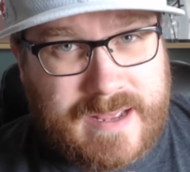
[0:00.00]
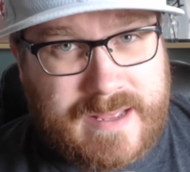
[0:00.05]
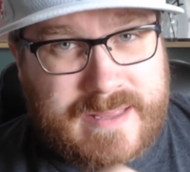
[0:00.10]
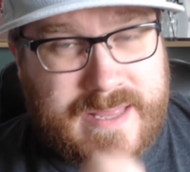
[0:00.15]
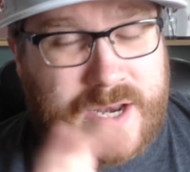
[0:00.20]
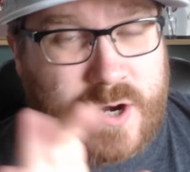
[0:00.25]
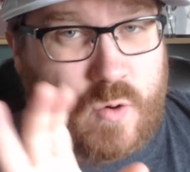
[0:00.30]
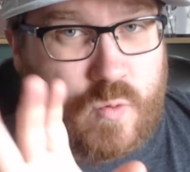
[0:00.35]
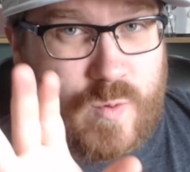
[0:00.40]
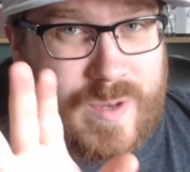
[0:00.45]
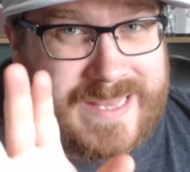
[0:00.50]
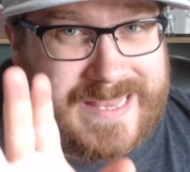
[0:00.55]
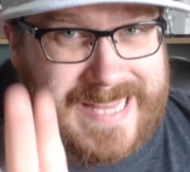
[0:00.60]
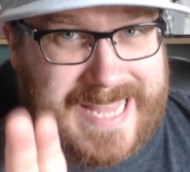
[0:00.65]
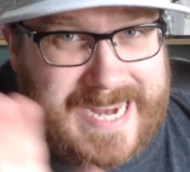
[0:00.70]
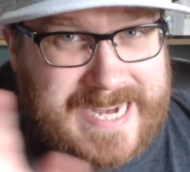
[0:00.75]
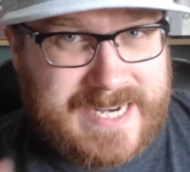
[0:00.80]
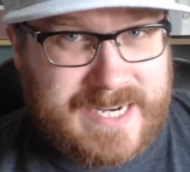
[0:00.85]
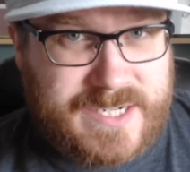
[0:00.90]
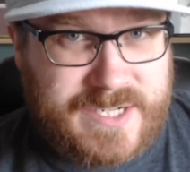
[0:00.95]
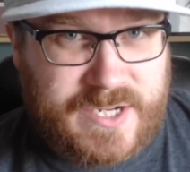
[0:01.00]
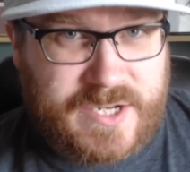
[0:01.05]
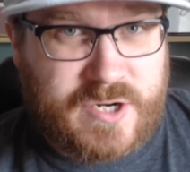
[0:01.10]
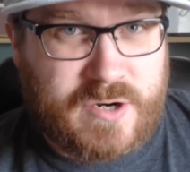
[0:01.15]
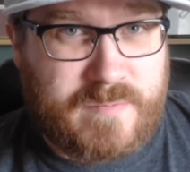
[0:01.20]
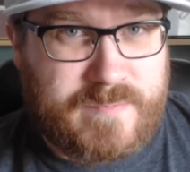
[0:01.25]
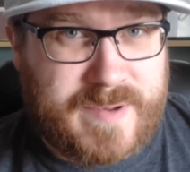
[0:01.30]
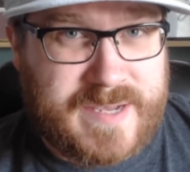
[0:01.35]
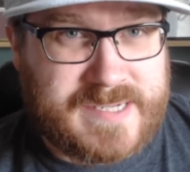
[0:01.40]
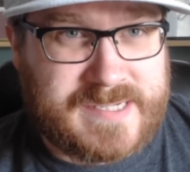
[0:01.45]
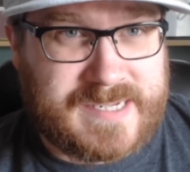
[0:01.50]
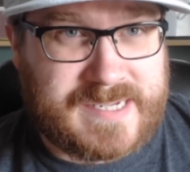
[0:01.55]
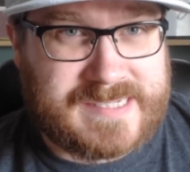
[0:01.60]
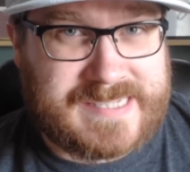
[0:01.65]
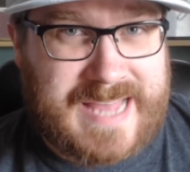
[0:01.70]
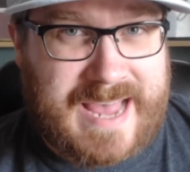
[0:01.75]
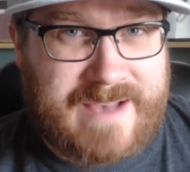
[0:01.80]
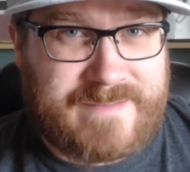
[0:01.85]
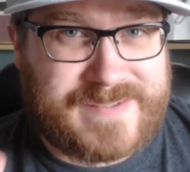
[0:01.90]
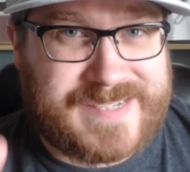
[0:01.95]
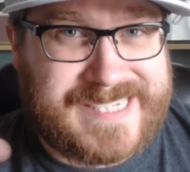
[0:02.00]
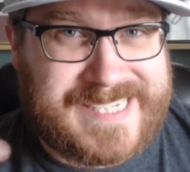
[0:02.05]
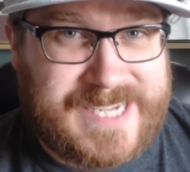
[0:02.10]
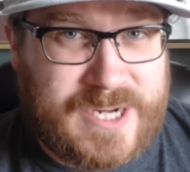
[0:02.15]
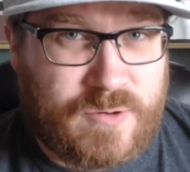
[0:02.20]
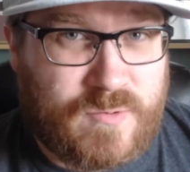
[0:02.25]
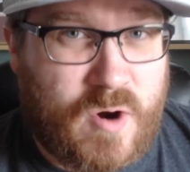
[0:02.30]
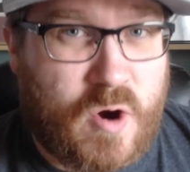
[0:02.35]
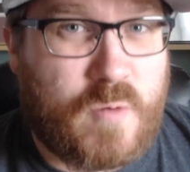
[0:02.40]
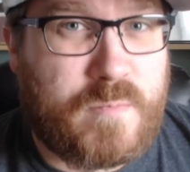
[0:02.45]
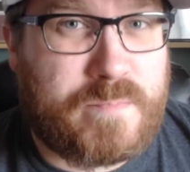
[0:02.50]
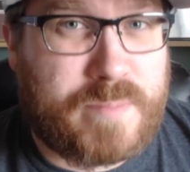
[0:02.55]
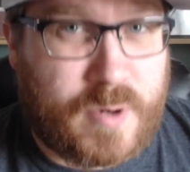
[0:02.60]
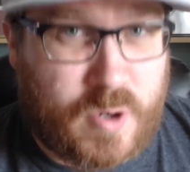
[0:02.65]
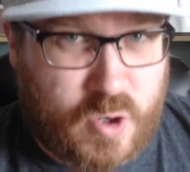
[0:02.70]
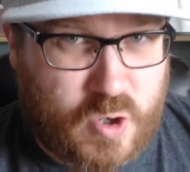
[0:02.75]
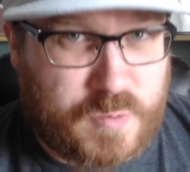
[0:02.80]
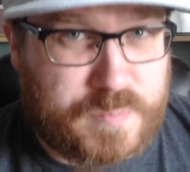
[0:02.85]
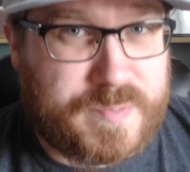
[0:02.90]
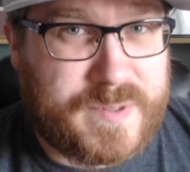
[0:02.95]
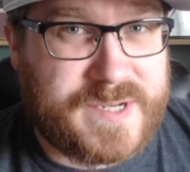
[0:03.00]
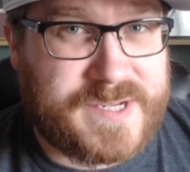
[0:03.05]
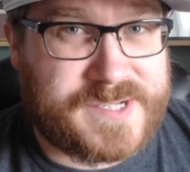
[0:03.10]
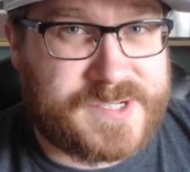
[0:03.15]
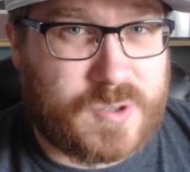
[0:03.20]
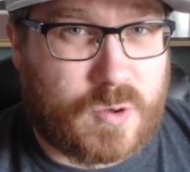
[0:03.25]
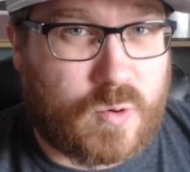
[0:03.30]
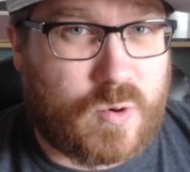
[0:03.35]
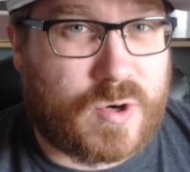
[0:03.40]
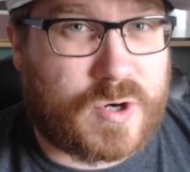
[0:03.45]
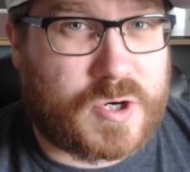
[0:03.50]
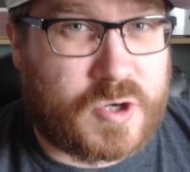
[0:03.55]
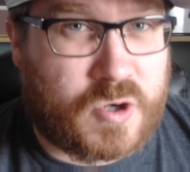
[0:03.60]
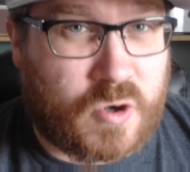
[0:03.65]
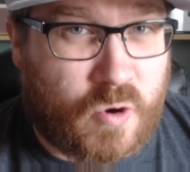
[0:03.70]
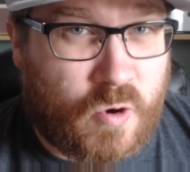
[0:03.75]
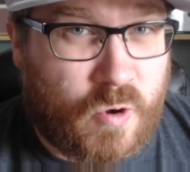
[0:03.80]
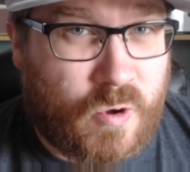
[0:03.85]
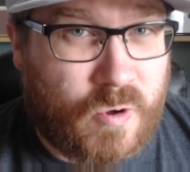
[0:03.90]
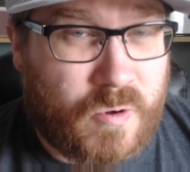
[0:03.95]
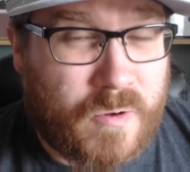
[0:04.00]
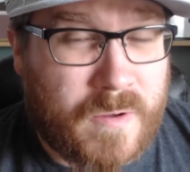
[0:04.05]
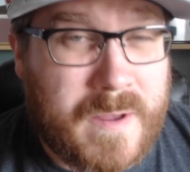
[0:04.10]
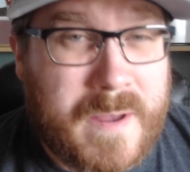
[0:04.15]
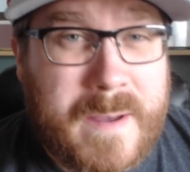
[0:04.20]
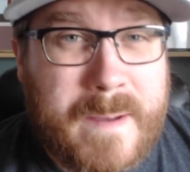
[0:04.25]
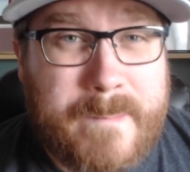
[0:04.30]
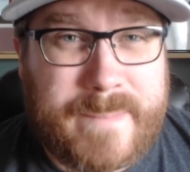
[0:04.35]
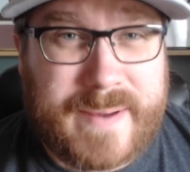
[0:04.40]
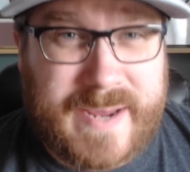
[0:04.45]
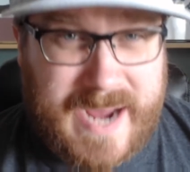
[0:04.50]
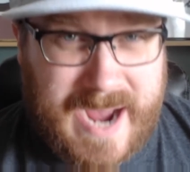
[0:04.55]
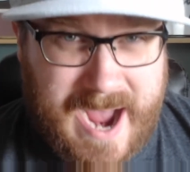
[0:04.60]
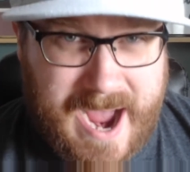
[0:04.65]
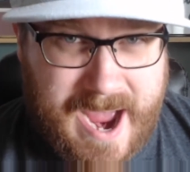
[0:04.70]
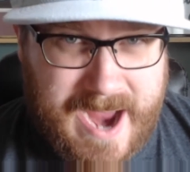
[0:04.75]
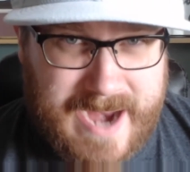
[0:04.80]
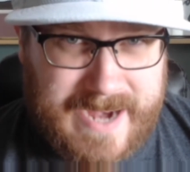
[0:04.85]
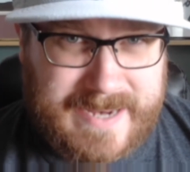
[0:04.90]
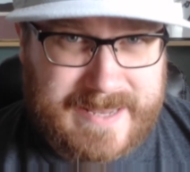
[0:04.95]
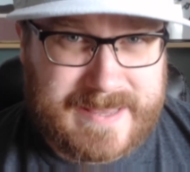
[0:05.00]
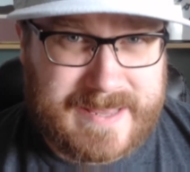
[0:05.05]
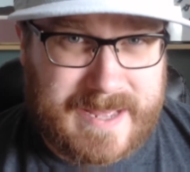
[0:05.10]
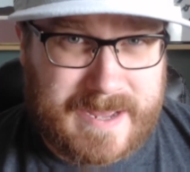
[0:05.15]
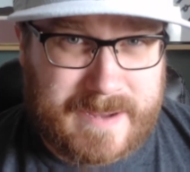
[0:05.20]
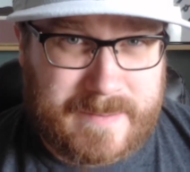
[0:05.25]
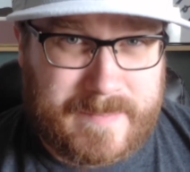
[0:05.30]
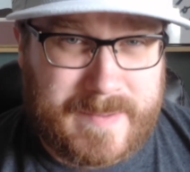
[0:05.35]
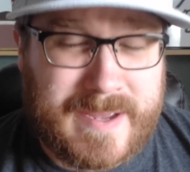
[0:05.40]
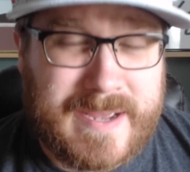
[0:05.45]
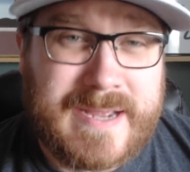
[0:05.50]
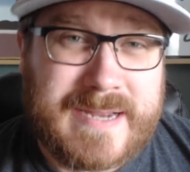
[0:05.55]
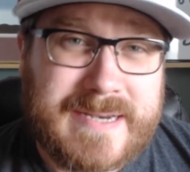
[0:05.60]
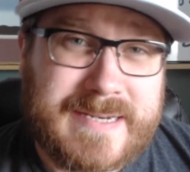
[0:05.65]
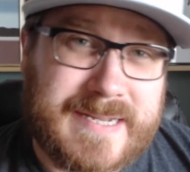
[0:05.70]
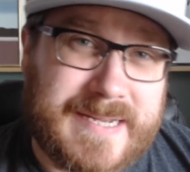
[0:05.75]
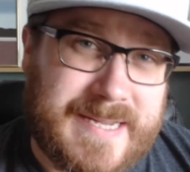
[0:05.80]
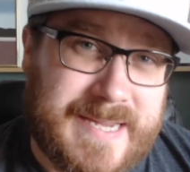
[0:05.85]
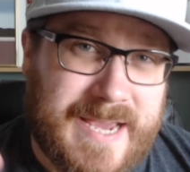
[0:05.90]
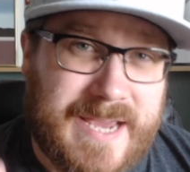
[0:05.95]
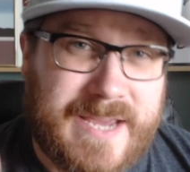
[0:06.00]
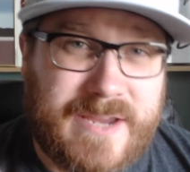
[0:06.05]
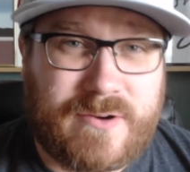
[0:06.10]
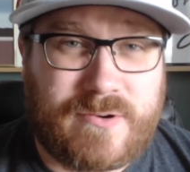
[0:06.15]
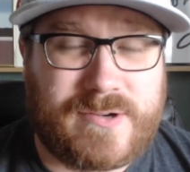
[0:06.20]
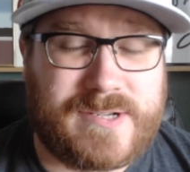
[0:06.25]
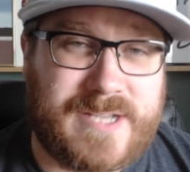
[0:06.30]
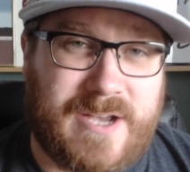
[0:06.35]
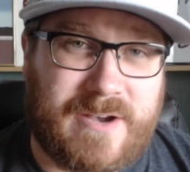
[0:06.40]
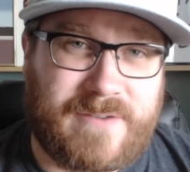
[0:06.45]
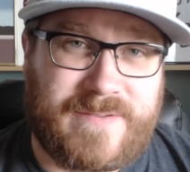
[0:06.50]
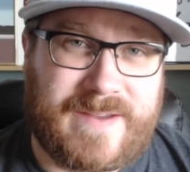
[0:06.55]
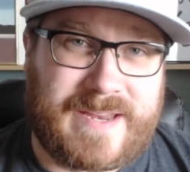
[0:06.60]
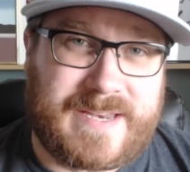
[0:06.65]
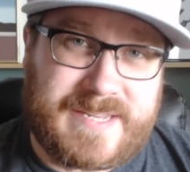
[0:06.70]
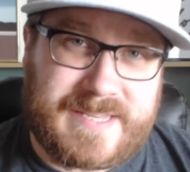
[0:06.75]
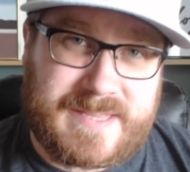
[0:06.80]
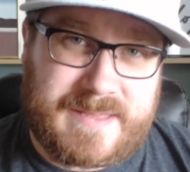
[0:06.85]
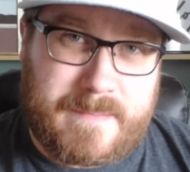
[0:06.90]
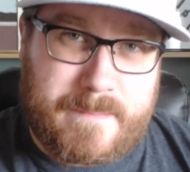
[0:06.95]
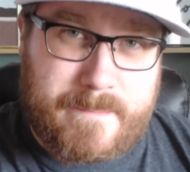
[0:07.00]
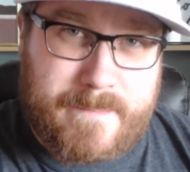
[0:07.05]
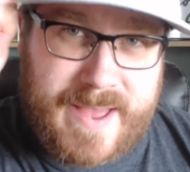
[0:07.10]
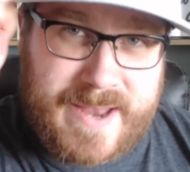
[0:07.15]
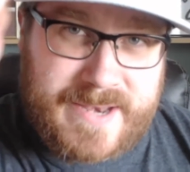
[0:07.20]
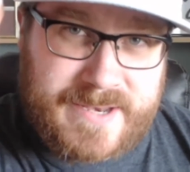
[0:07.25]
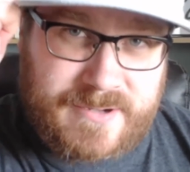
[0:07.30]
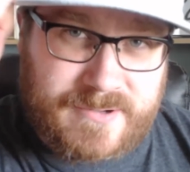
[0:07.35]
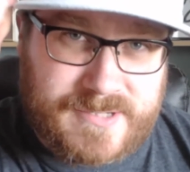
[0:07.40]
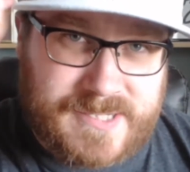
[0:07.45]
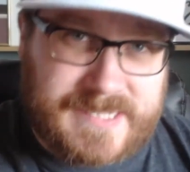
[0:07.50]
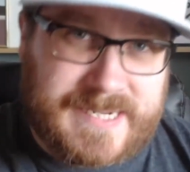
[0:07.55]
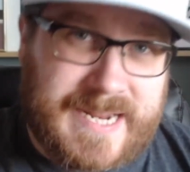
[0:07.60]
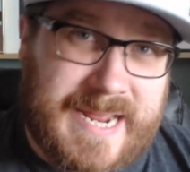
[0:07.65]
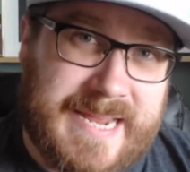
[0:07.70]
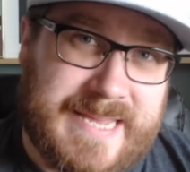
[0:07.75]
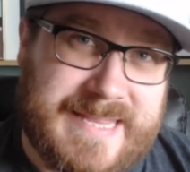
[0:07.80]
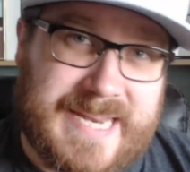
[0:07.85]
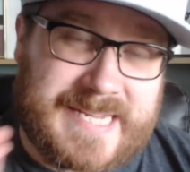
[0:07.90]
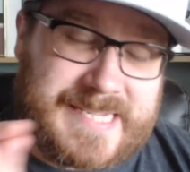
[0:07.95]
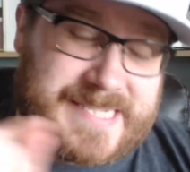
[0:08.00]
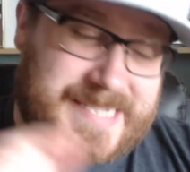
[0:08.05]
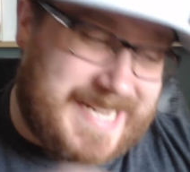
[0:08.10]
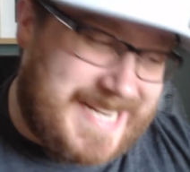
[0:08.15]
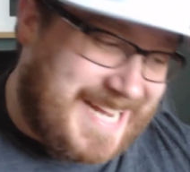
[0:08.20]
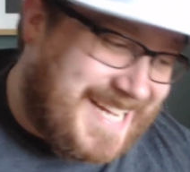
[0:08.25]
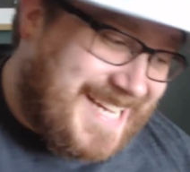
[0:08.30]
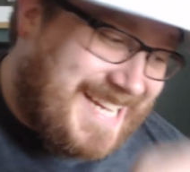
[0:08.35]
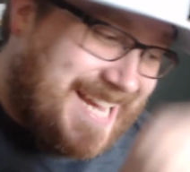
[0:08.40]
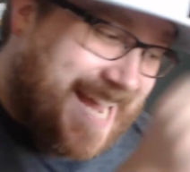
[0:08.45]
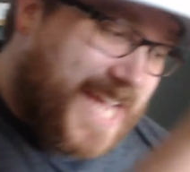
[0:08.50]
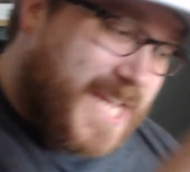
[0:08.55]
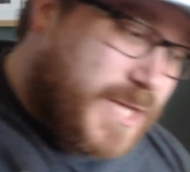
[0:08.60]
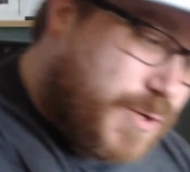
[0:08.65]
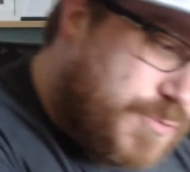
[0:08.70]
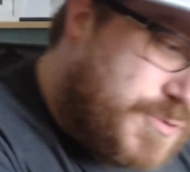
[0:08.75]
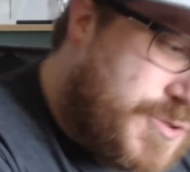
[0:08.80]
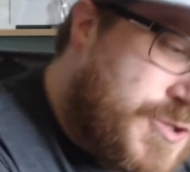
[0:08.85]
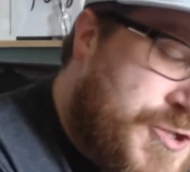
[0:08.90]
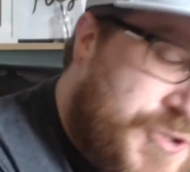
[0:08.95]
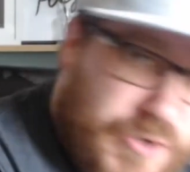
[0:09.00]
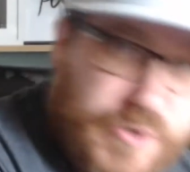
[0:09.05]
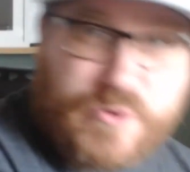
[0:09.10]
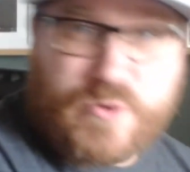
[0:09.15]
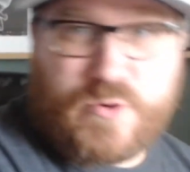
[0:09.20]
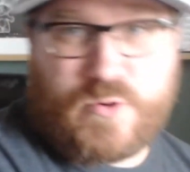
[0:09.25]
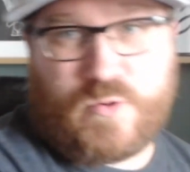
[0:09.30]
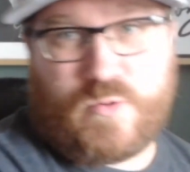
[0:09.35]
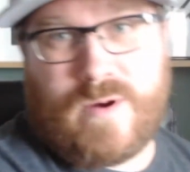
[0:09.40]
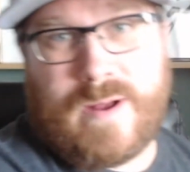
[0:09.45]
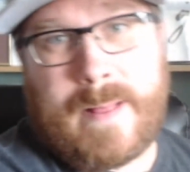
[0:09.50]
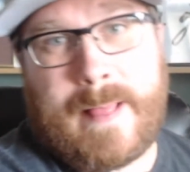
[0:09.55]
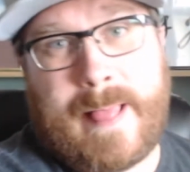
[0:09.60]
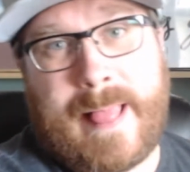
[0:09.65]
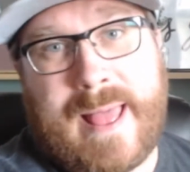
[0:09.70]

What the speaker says: that are related to your business that have zero purpose or goal behind them to get yourself into the mental state that is going to get you to